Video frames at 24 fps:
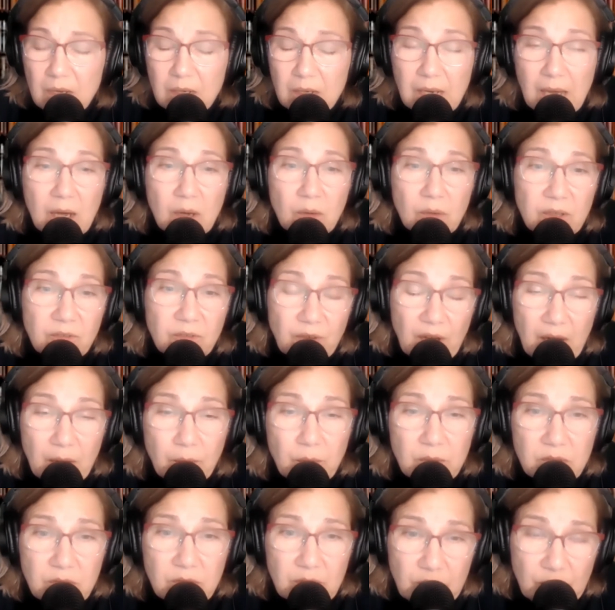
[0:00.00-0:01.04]
Now, if I
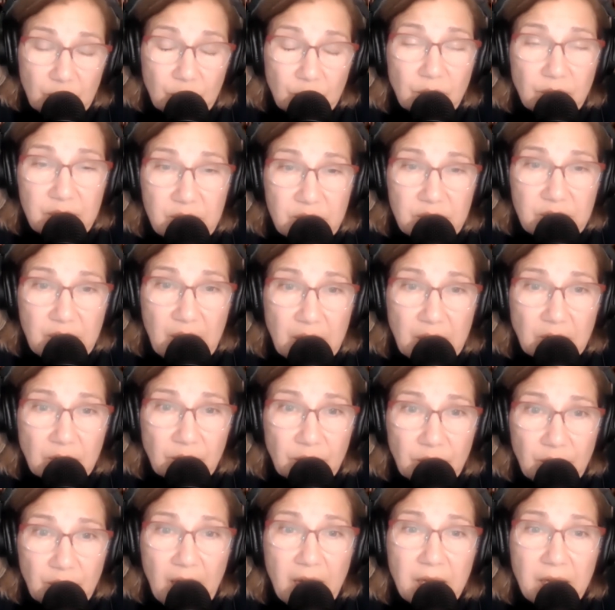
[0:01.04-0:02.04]
was an early settler,